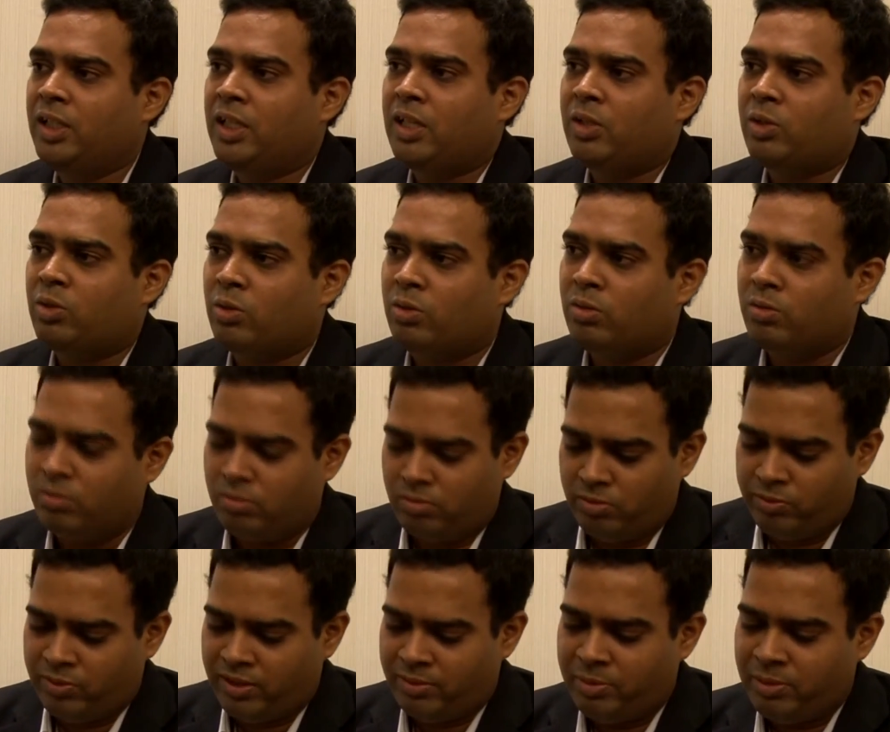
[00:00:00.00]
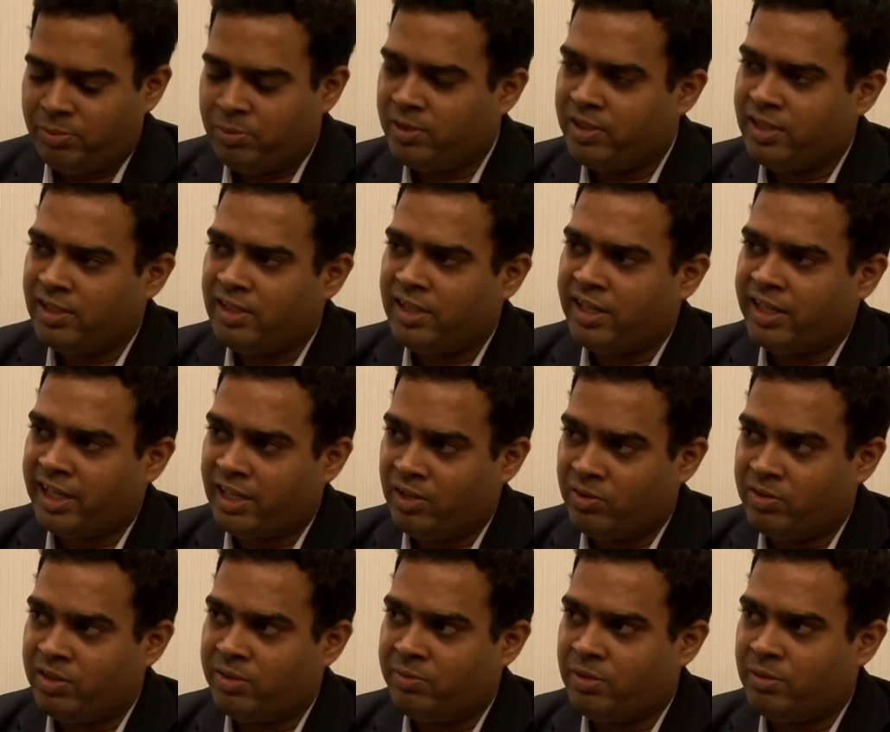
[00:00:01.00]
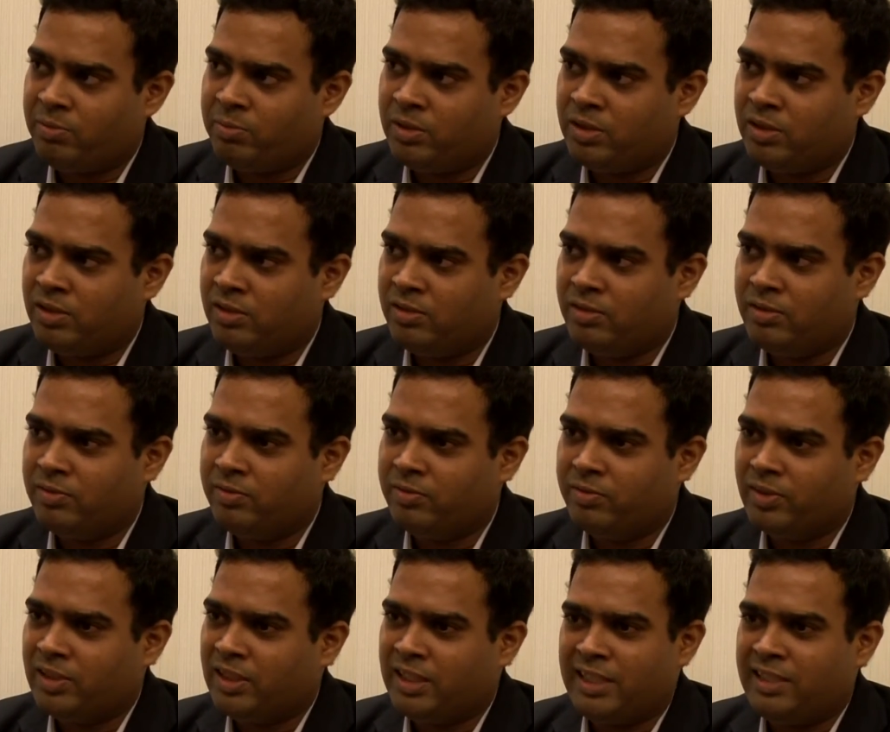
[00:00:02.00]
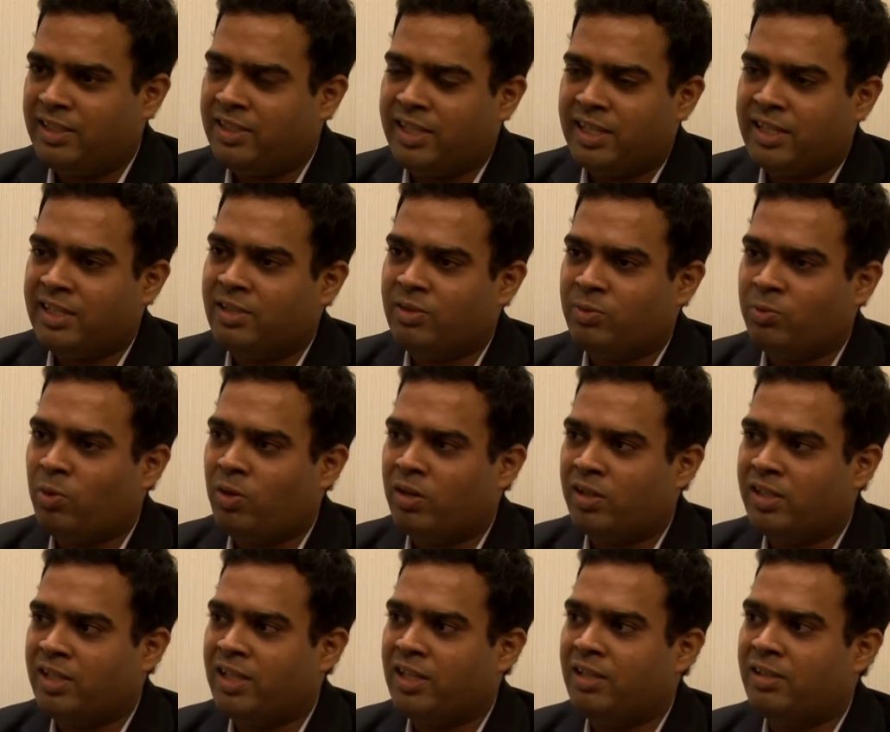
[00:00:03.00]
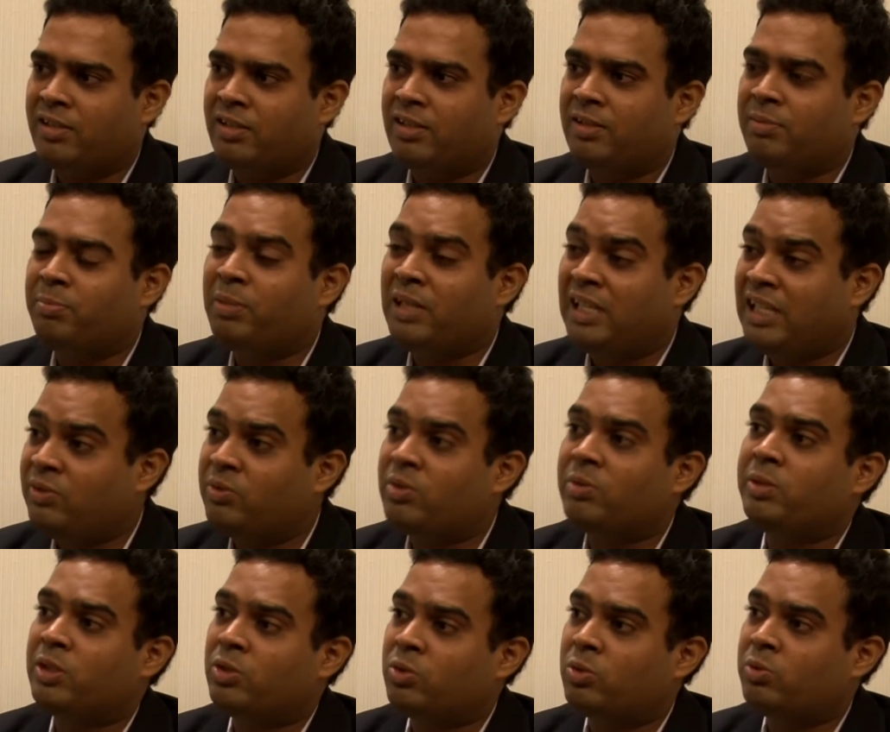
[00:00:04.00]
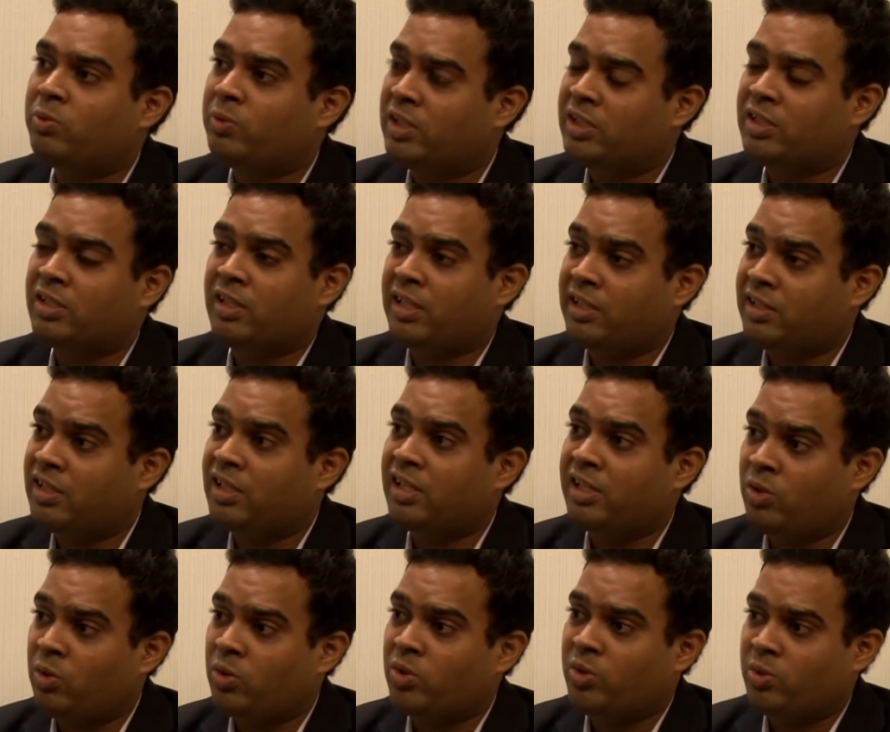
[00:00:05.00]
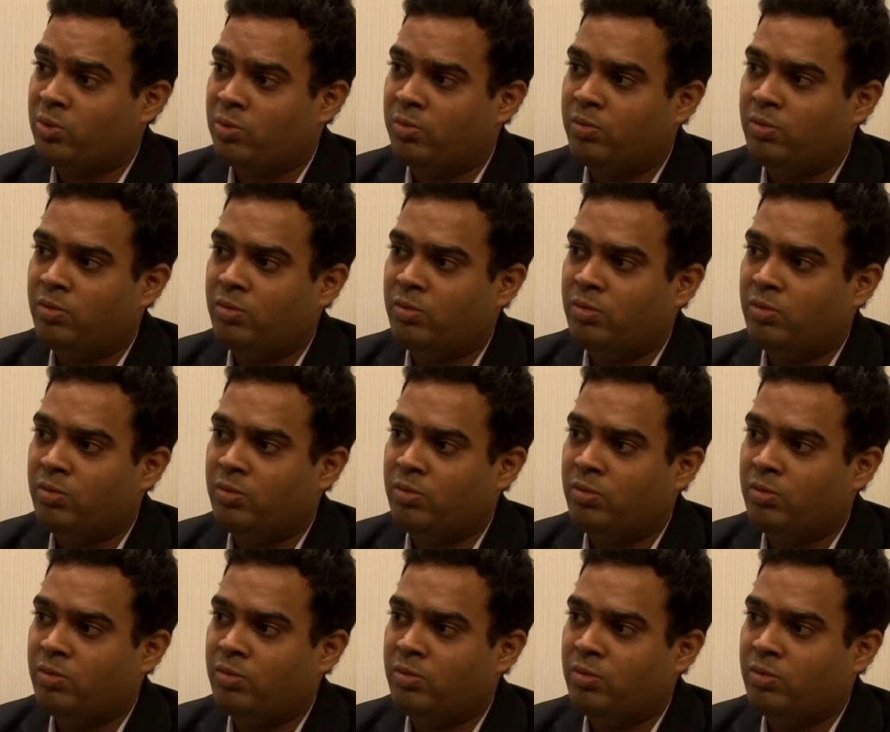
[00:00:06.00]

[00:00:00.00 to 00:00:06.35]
So when people say that I cannot remember, it's just what they believe to be true, which is necessarily not true.